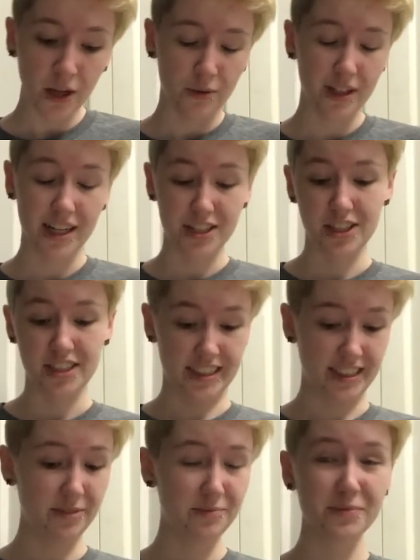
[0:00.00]
one I just
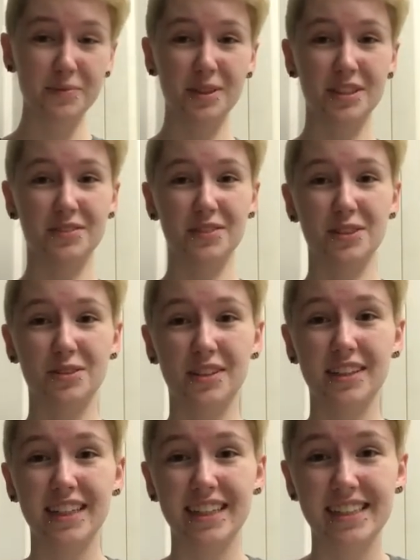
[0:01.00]
did was the first
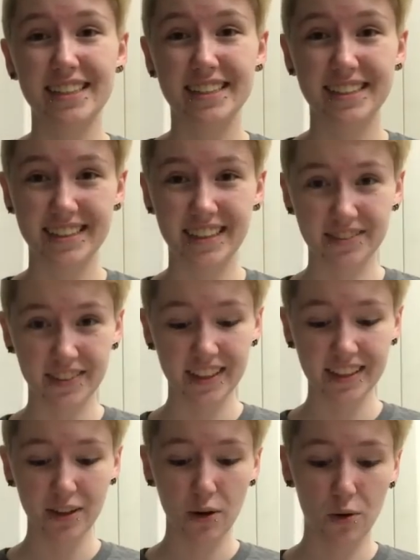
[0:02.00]
one is
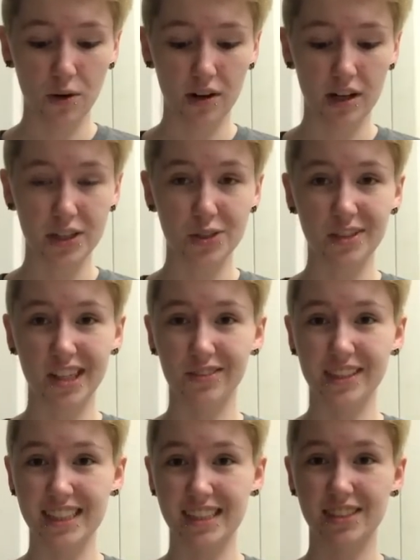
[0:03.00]
sniffing or doing a
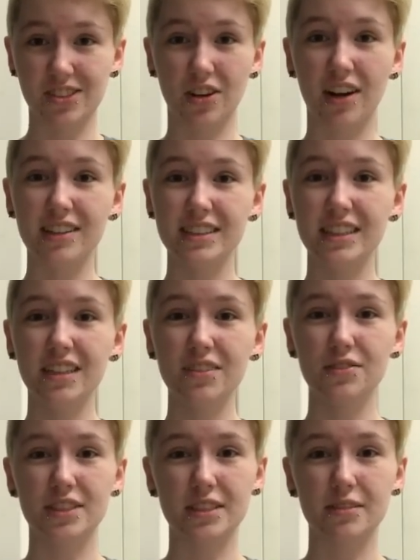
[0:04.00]
really strong
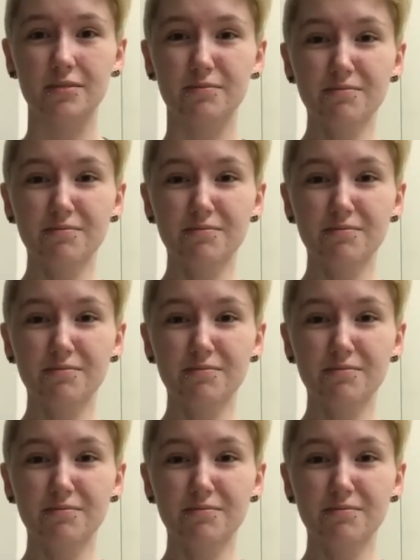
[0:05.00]
sniff, which is